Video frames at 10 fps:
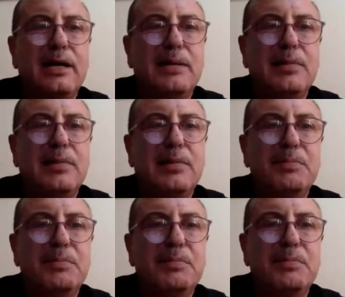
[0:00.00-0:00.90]

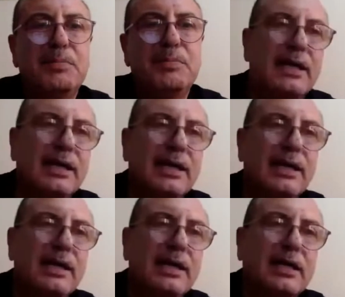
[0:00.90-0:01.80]
military
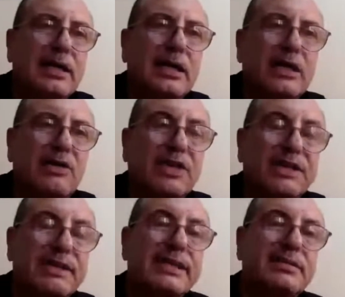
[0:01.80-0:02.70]

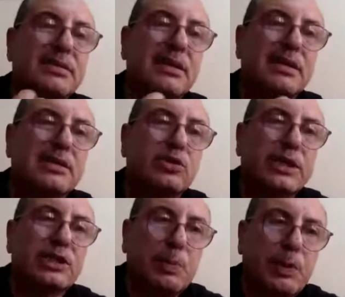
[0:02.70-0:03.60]
governorate to
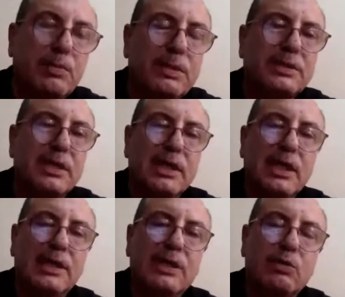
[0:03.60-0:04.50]
get a permit,
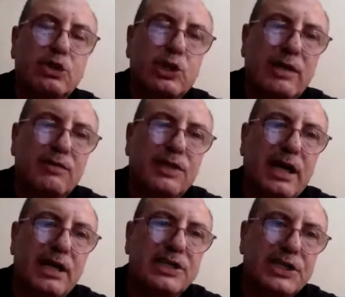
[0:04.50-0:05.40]
and then we should have the
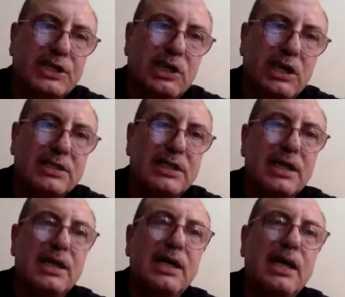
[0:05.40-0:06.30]
ID card
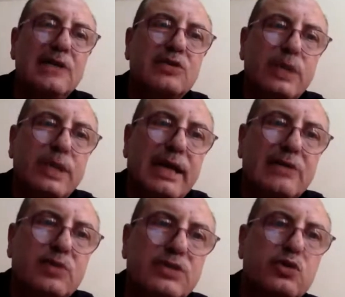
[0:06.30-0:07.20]
as well
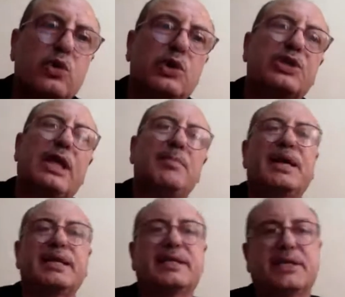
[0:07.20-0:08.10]
as what's so-called a
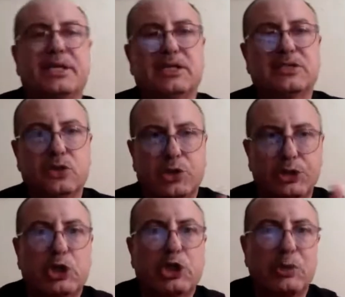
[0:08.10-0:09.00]
magnetic card. So 3
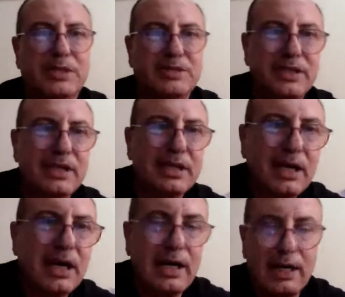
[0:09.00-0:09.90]
documents
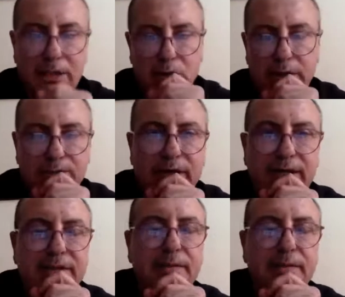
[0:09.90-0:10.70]
to leave Gaza.